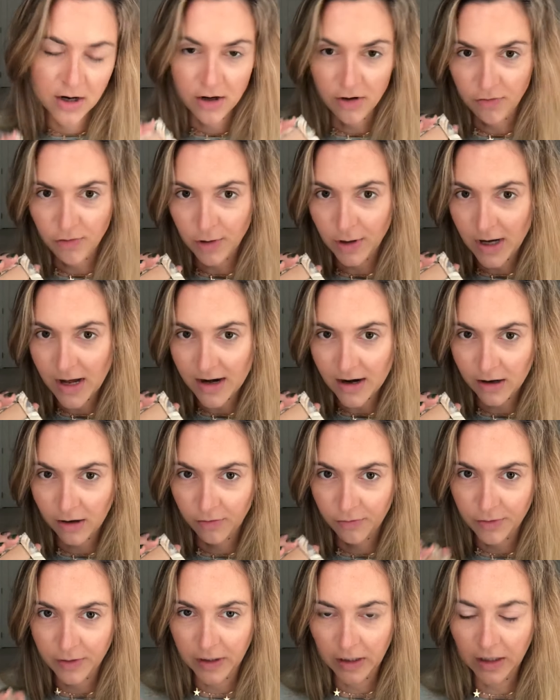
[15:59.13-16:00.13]
If you got our
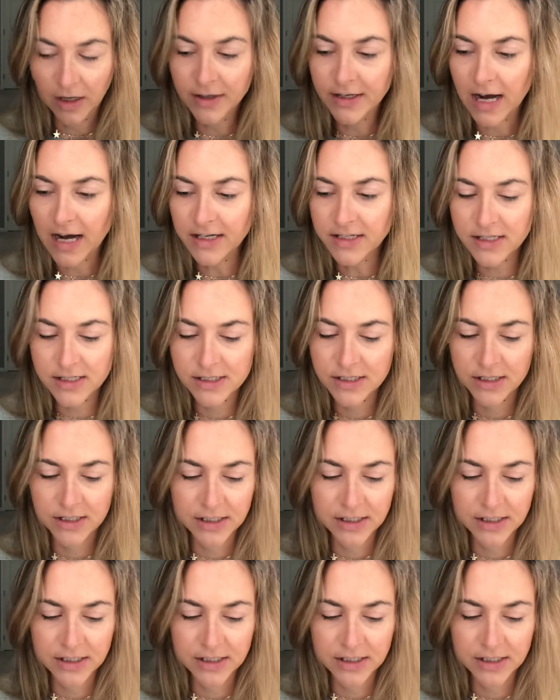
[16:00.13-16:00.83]
vanilla dust,